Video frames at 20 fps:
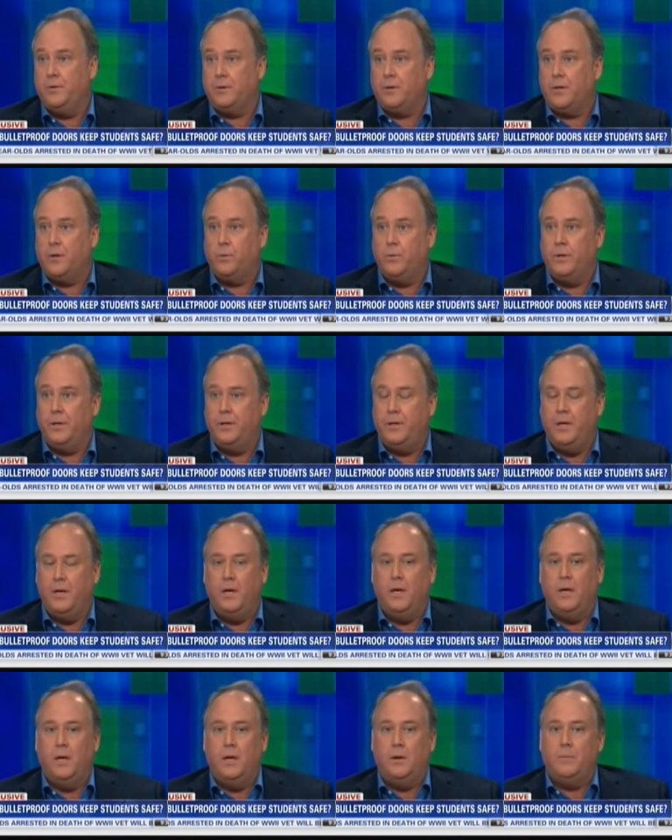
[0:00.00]
door that would,
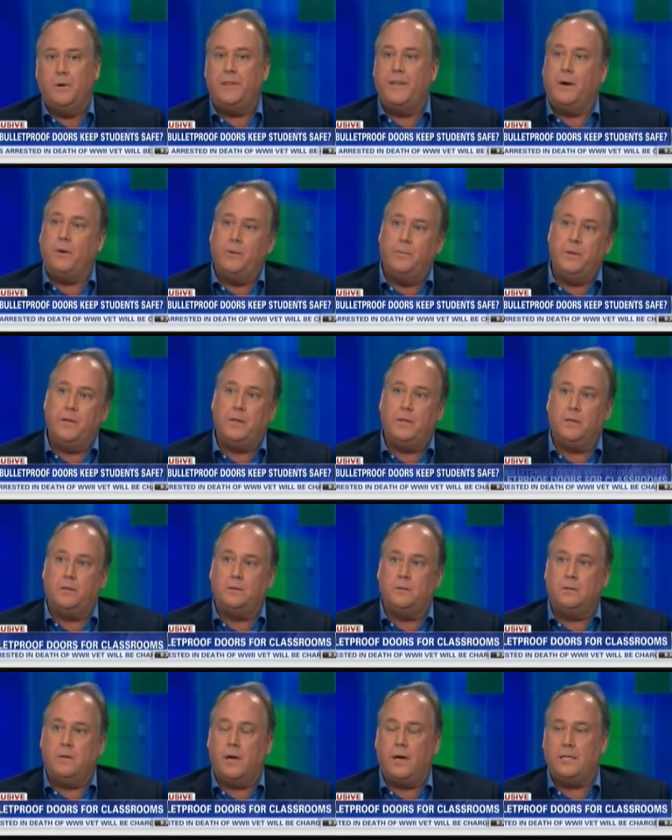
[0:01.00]
but that would be a
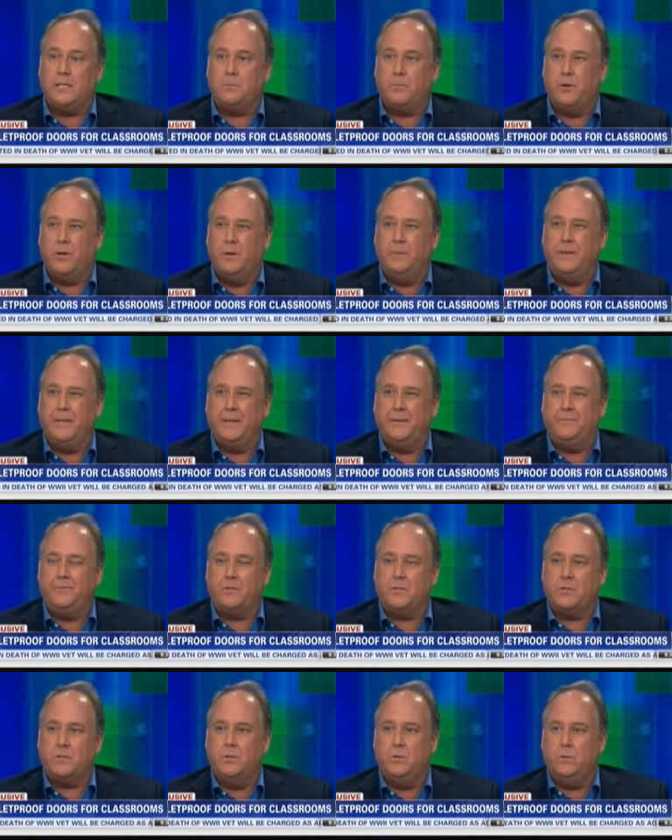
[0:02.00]
little cost prohibitive
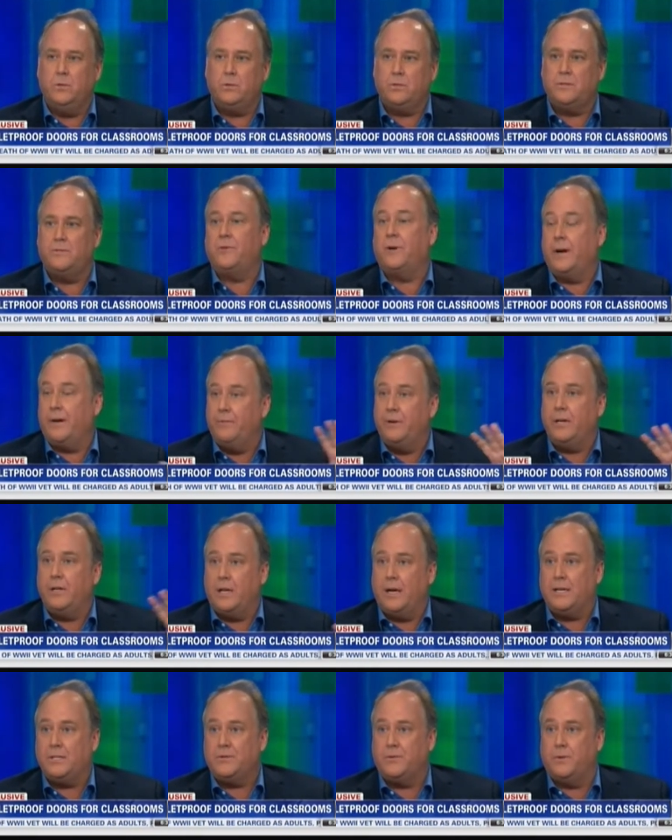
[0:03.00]
for schools for every classroom.